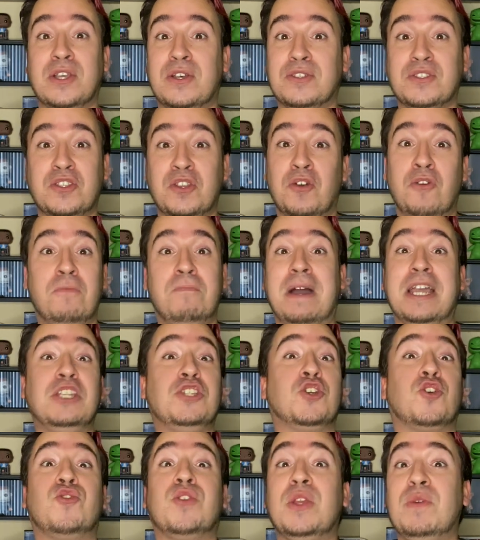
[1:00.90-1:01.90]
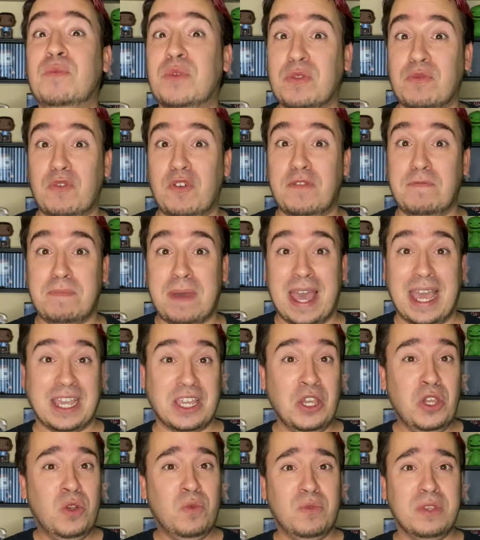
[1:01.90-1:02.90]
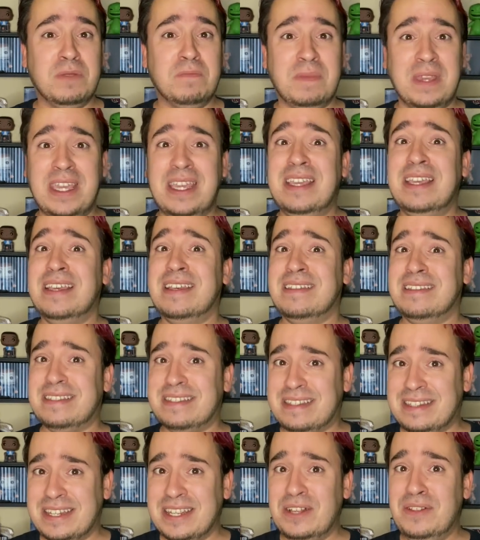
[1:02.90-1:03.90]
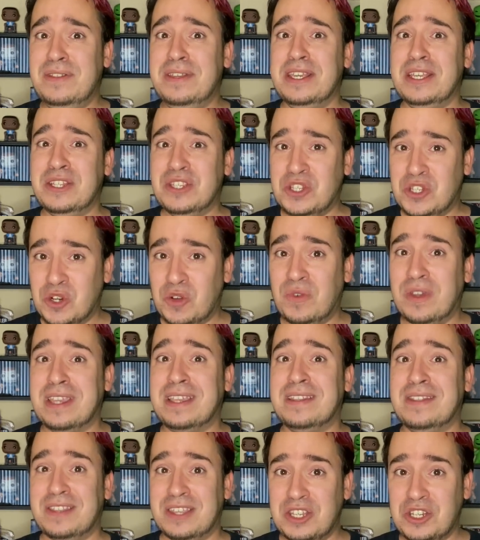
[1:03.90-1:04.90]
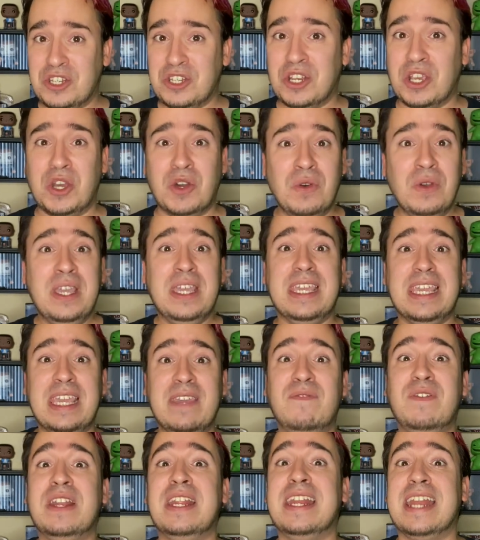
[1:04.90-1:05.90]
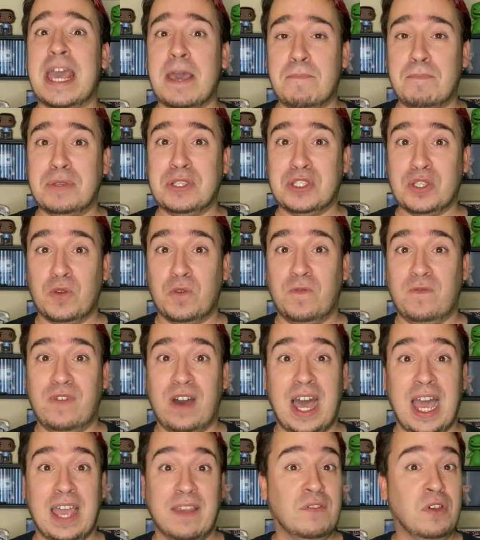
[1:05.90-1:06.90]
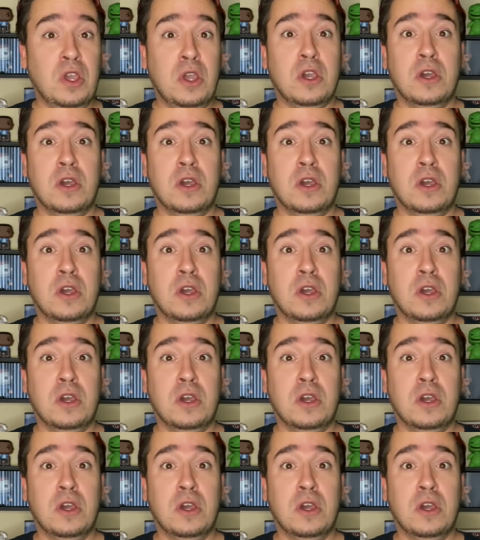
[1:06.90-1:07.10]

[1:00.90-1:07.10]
also my journey with Wolfpack, with me still enjoying this show, even in episode 5.